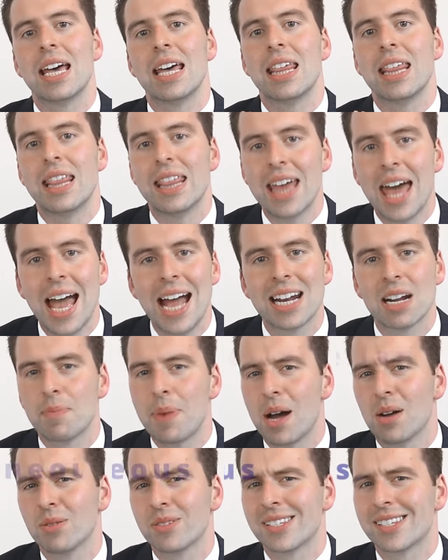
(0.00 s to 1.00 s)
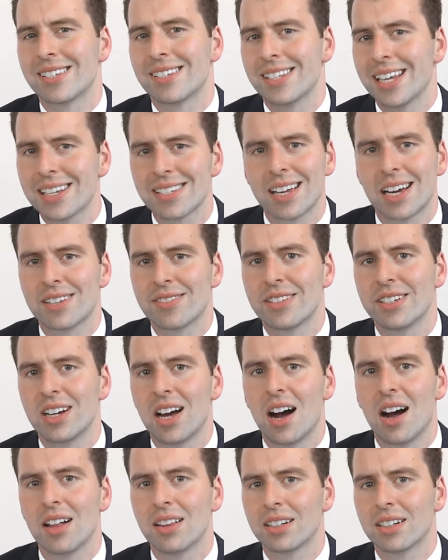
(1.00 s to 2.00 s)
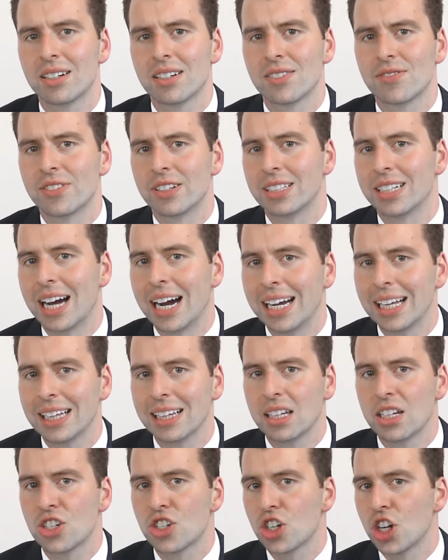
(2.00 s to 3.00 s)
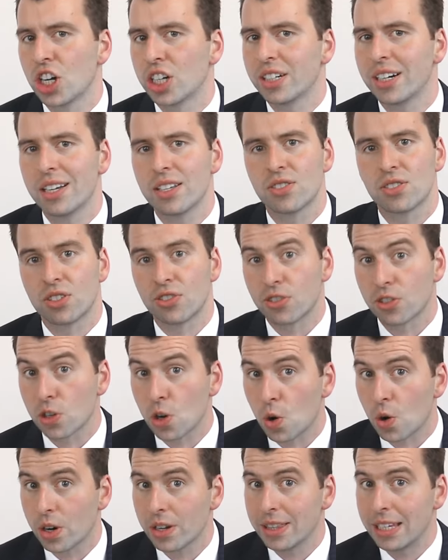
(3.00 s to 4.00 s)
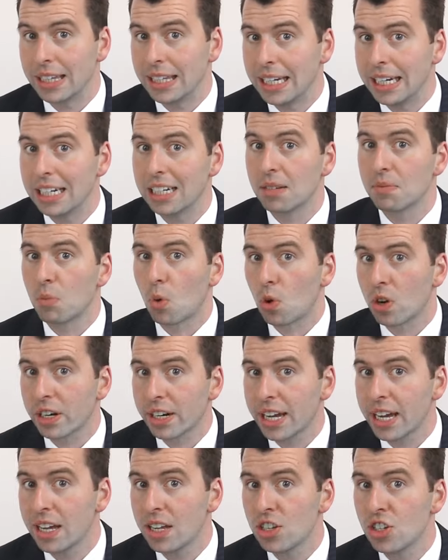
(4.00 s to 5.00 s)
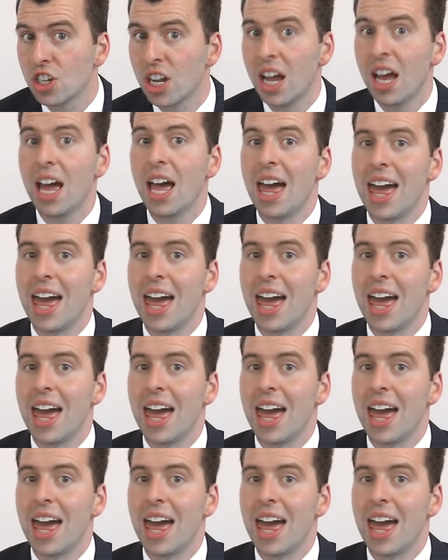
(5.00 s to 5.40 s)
then about $600 for title insurance to record the deed and mortgage,